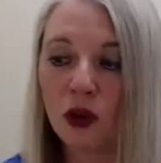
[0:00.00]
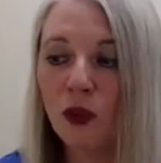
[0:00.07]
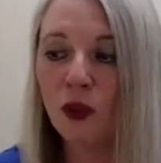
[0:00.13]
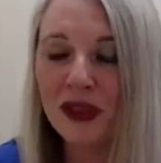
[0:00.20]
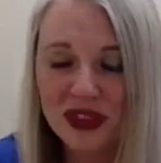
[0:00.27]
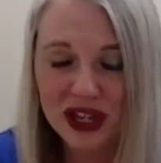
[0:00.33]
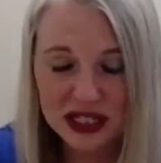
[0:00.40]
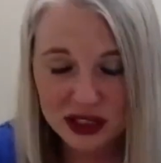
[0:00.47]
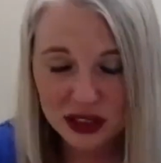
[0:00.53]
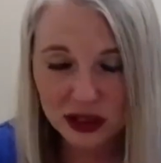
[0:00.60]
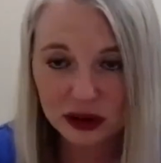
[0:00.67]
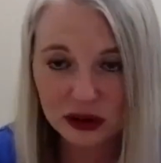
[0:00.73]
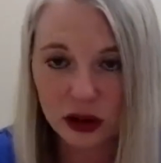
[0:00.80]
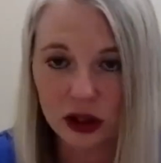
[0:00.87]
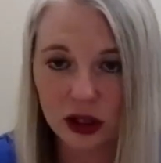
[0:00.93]
what that's going
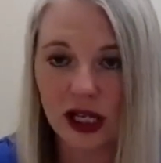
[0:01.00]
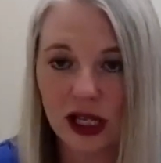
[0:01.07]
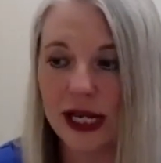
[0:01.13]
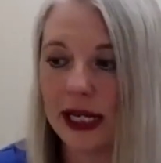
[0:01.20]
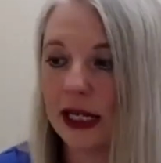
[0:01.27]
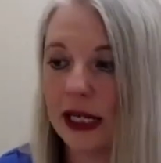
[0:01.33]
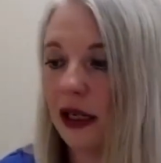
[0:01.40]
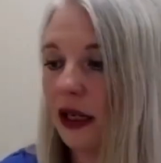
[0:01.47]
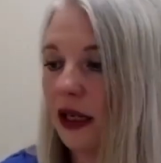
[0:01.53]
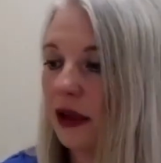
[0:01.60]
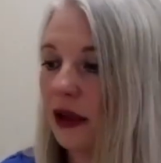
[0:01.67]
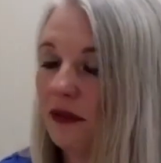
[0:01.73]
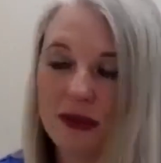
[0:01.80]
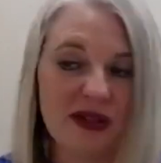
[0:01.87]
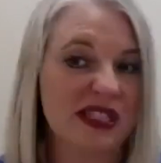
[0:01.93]
to look like,
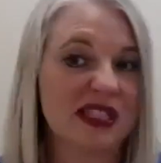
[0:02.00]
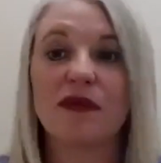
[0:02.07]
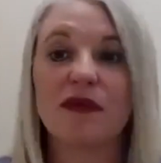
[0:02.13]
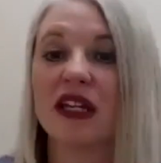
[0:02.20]
maybe some